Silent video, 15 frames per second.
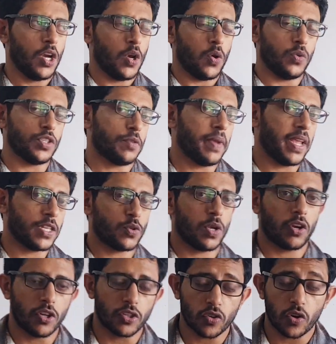which means we are
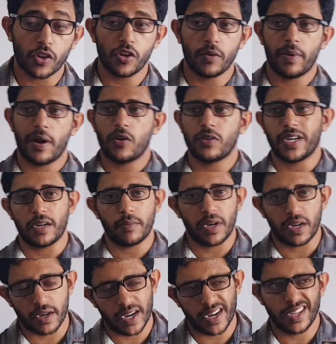going to talk about atomic
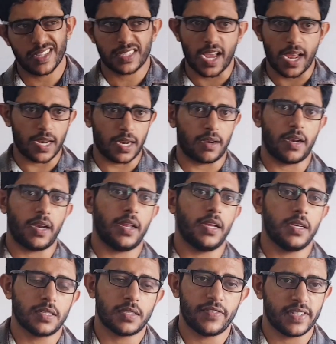radius, ionic
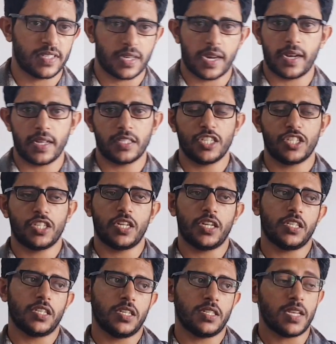radius, first ionization
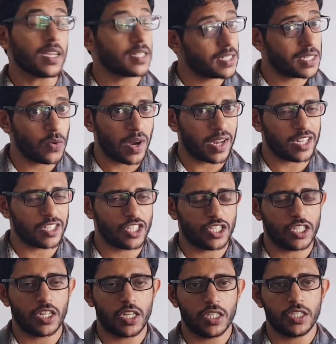energy, successive
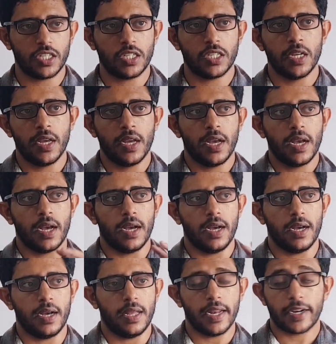ionization energy,
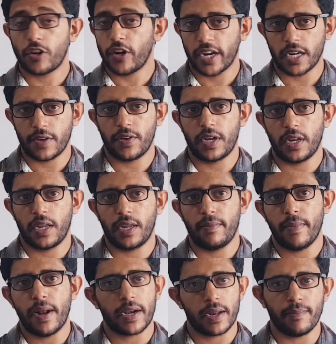electronegativity,
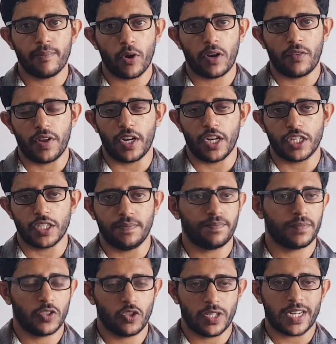melting point variation.
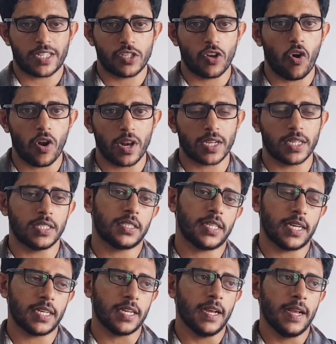So, that is the whole
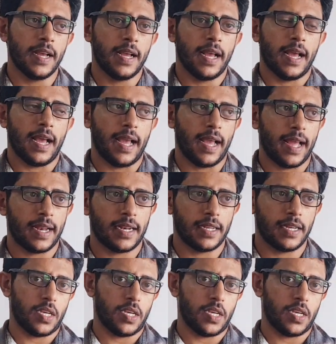content, and